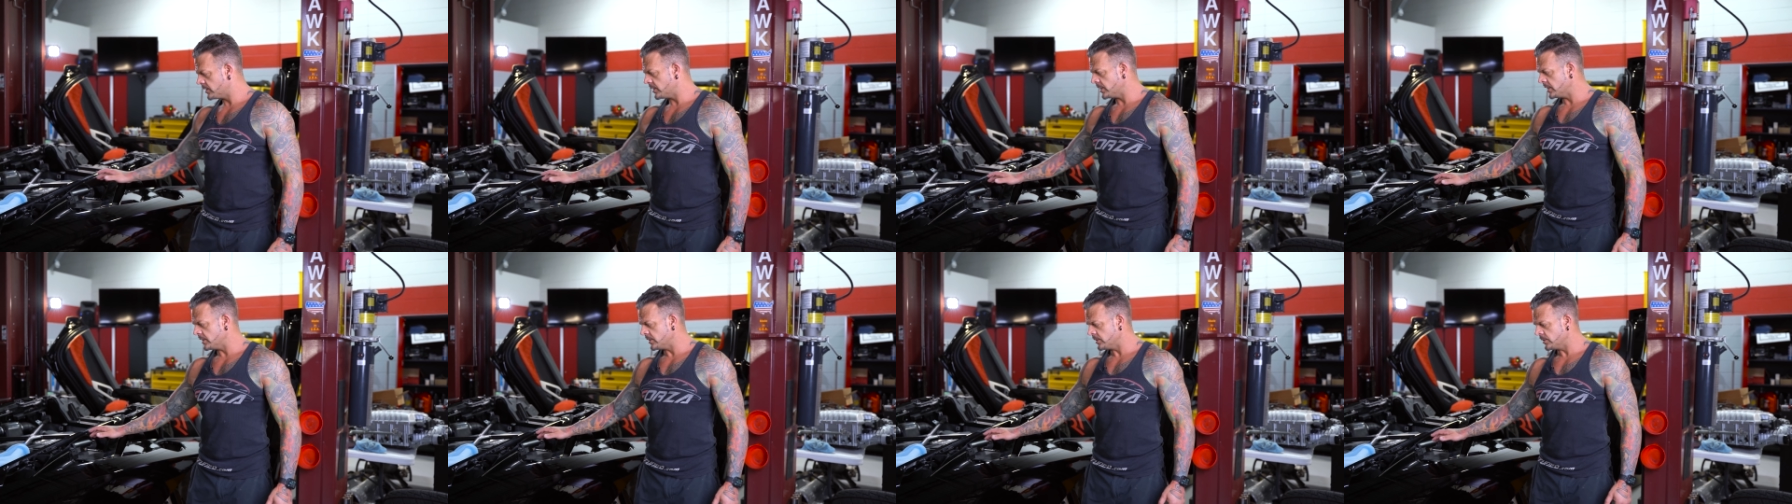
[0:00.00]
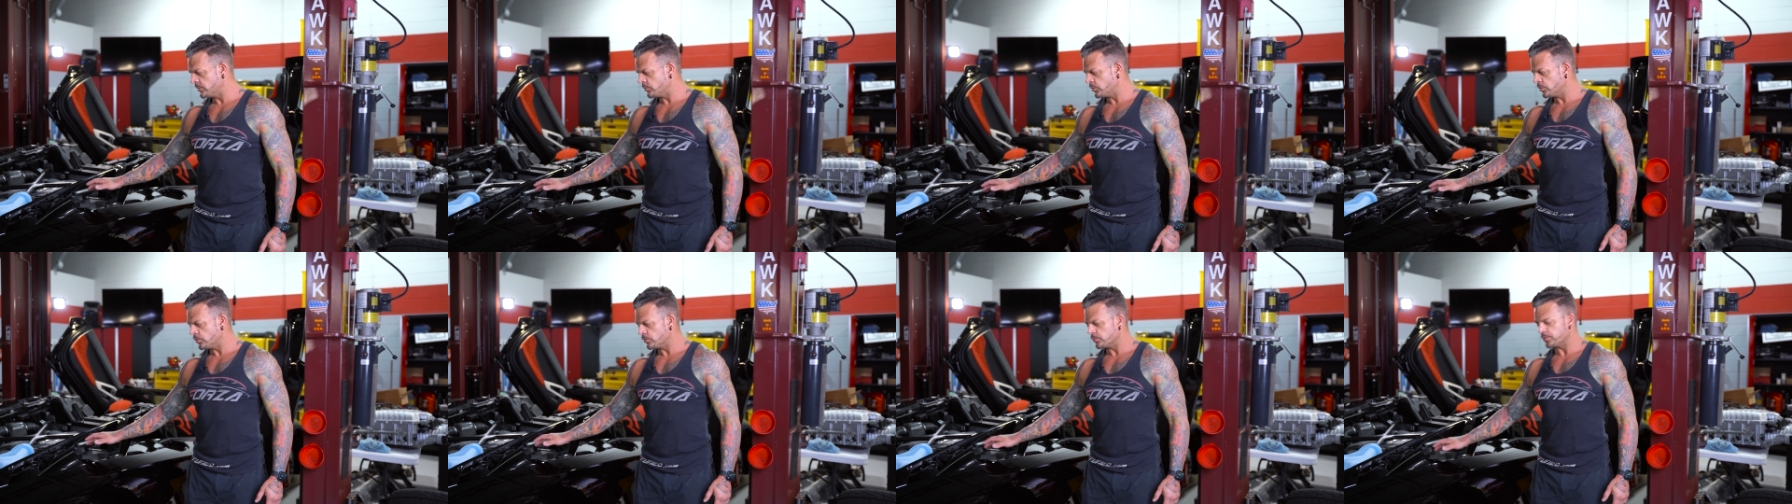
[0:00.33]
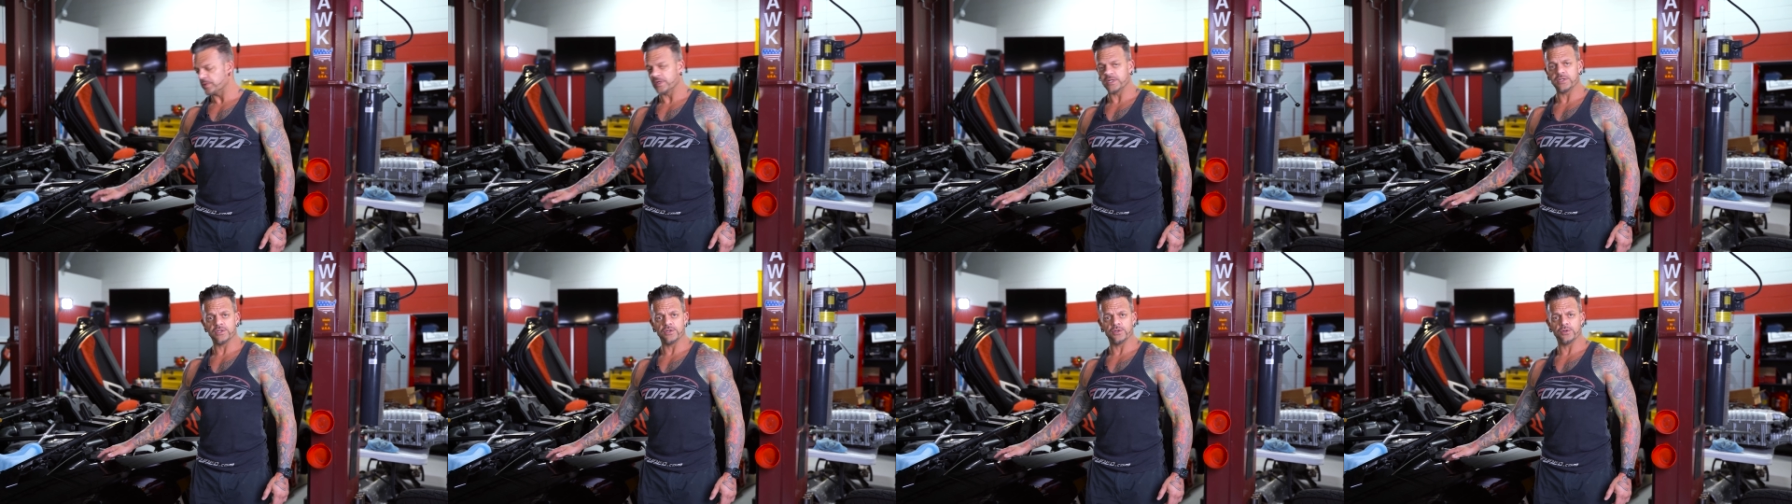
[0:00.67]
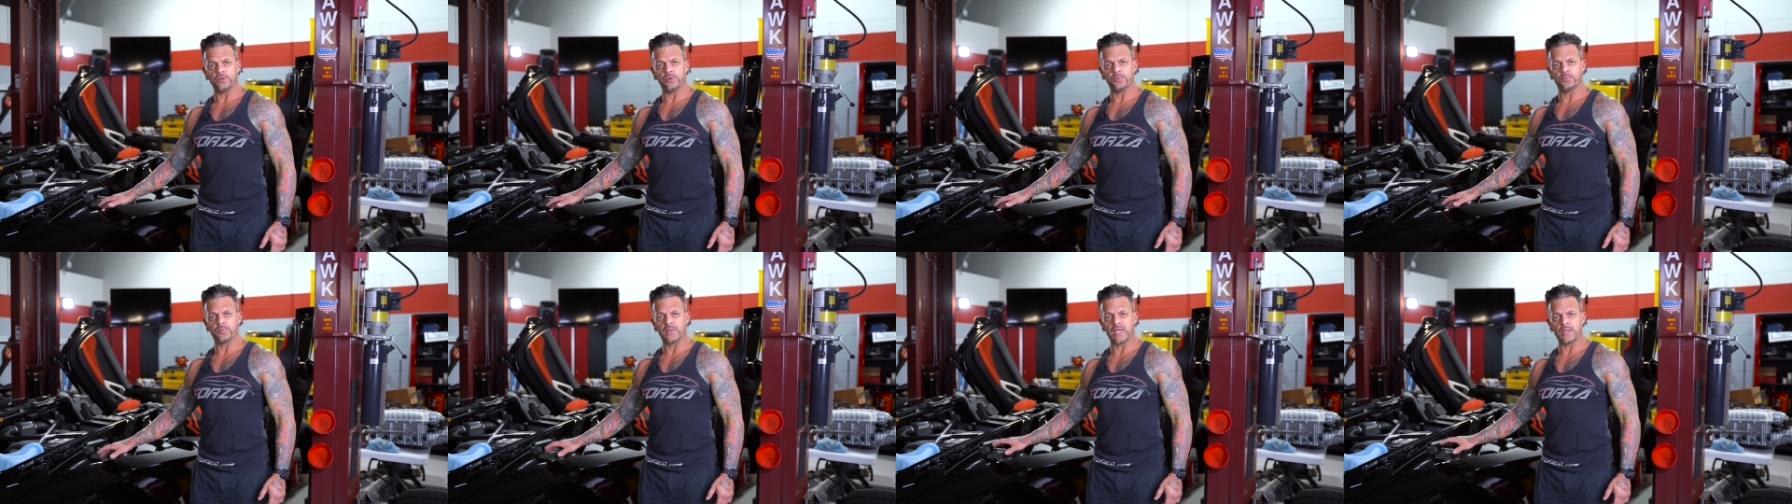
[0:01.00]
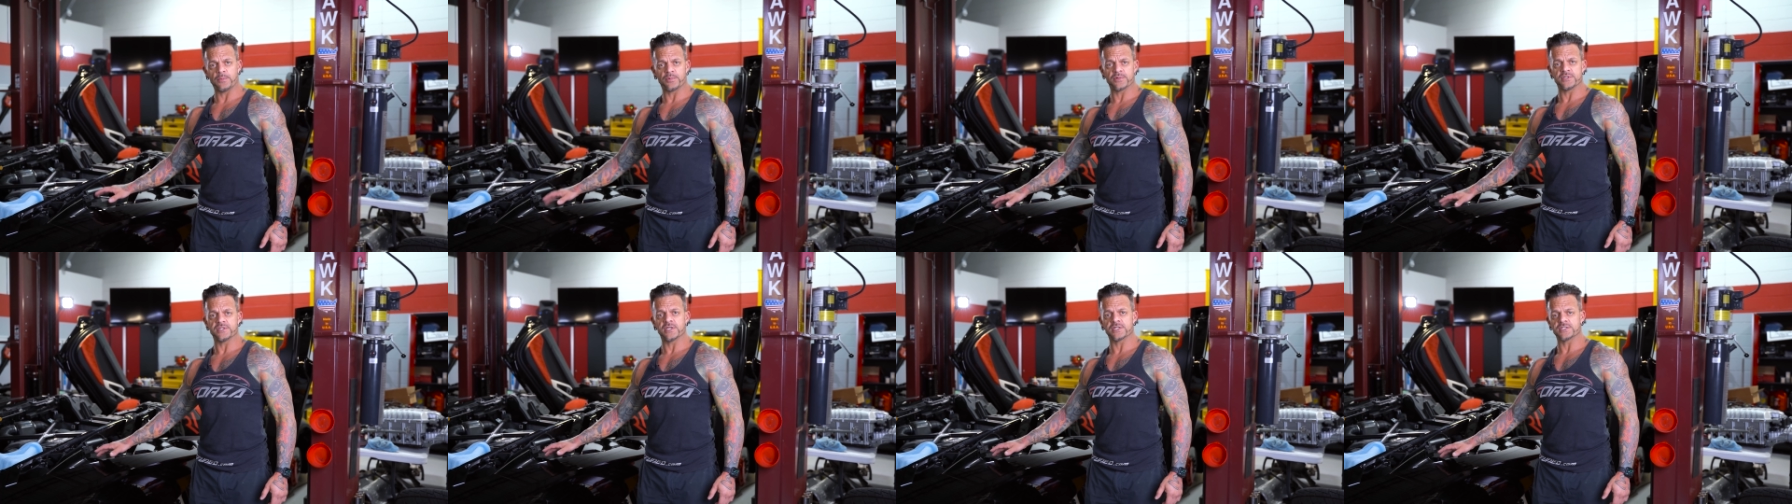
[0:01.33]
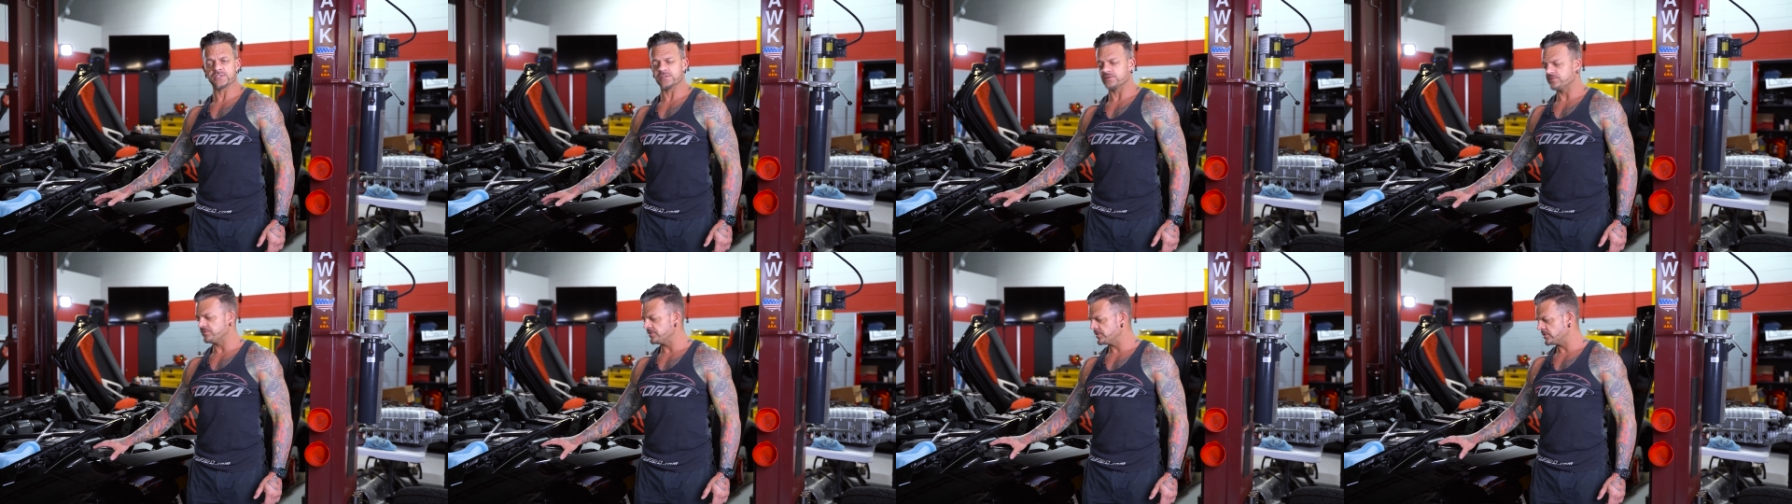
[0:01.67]
and then we'll redo paint
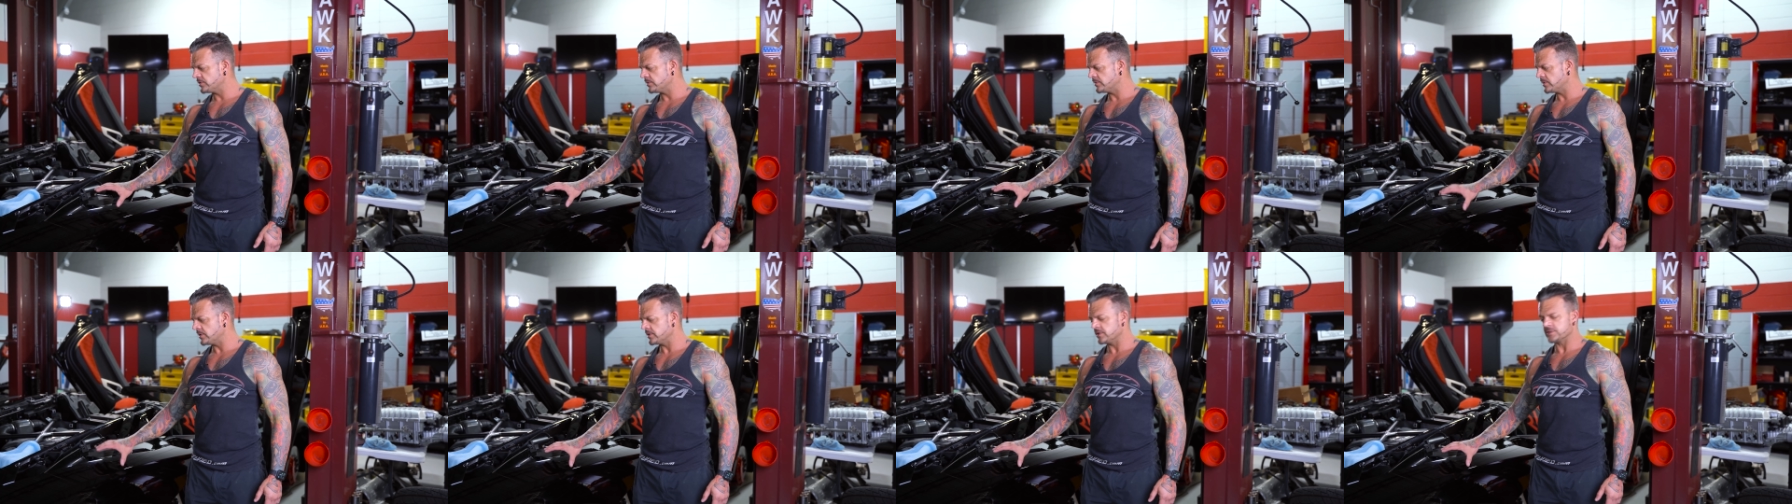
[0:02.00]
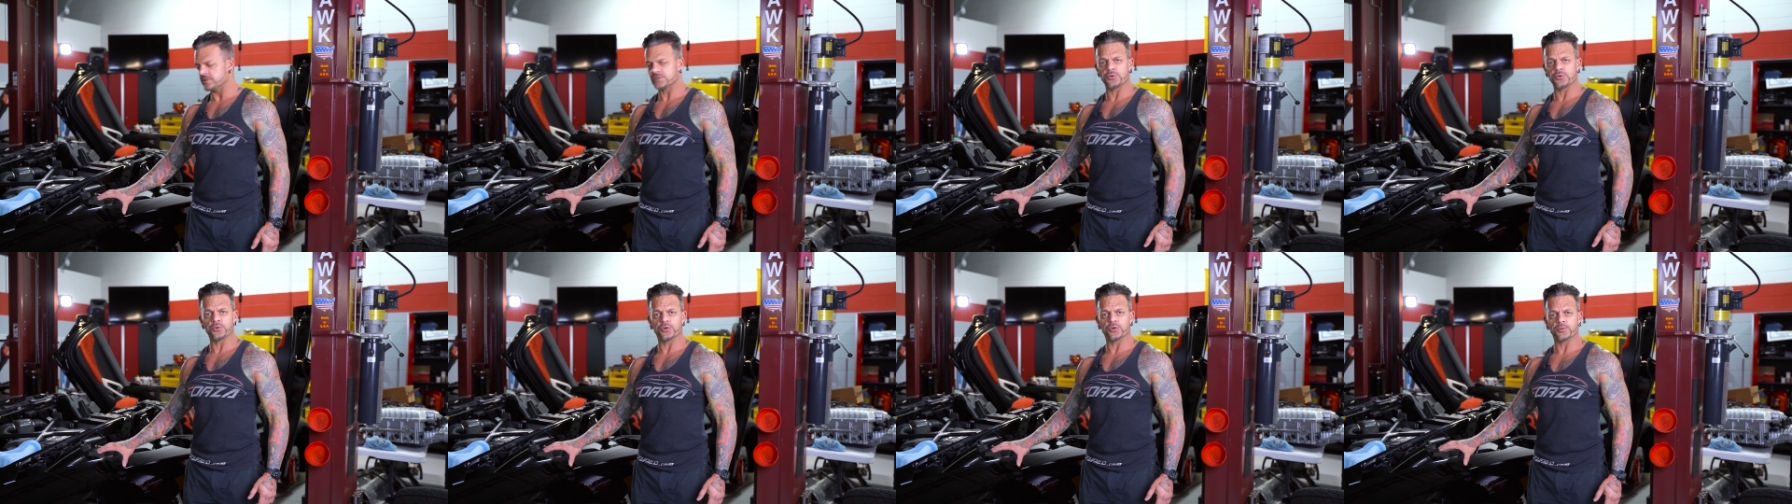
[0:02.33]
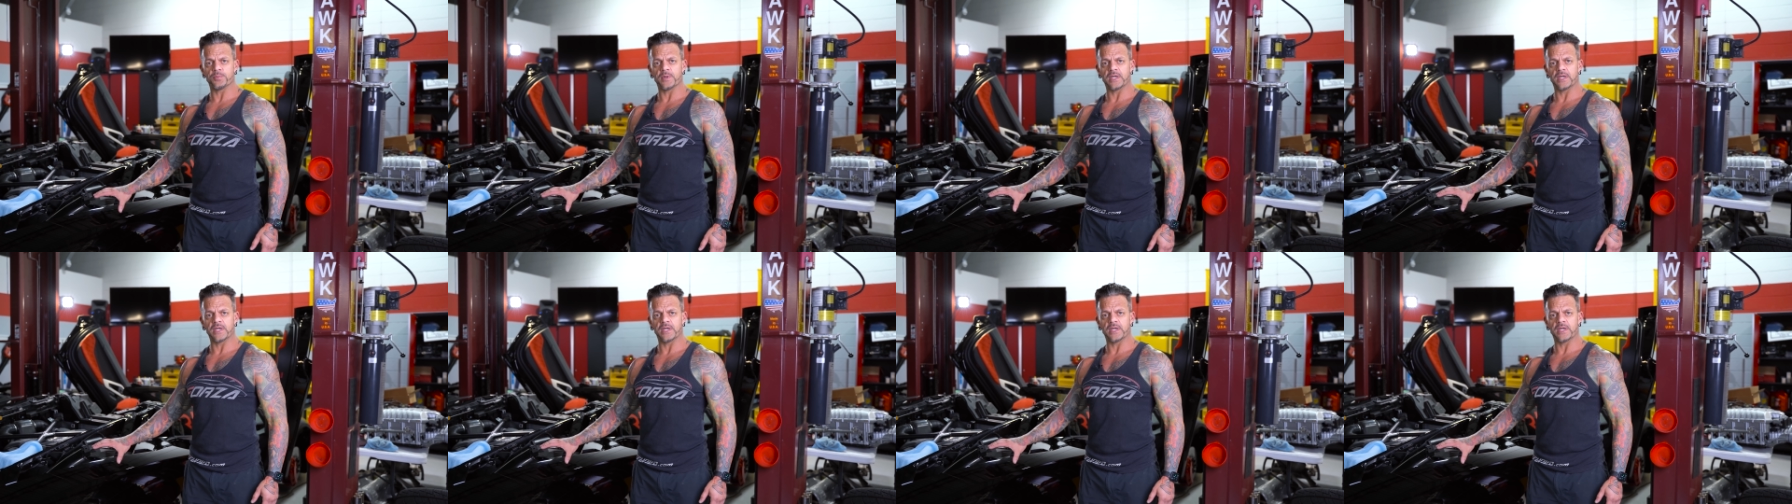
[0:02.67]
protection film on this quarter